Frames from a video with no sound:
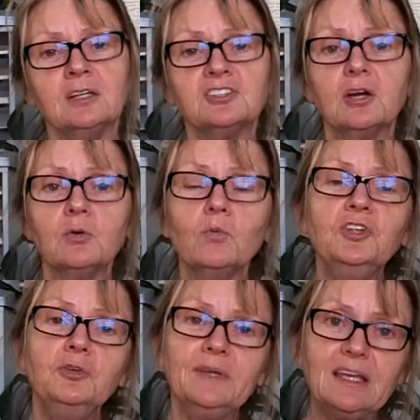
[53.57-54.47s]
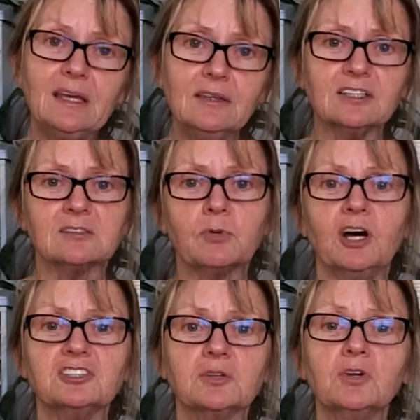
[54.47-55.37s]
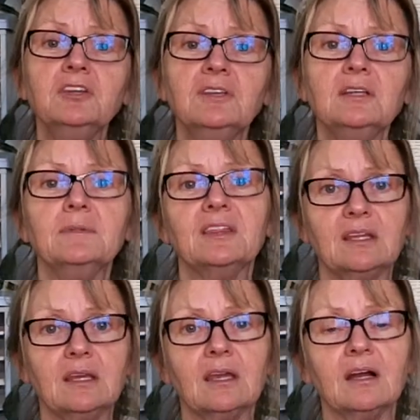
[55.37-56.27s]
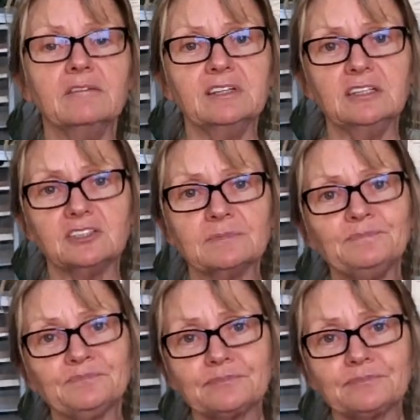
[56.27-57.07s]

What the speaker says: So when you begin this project, what you need to be thinking of is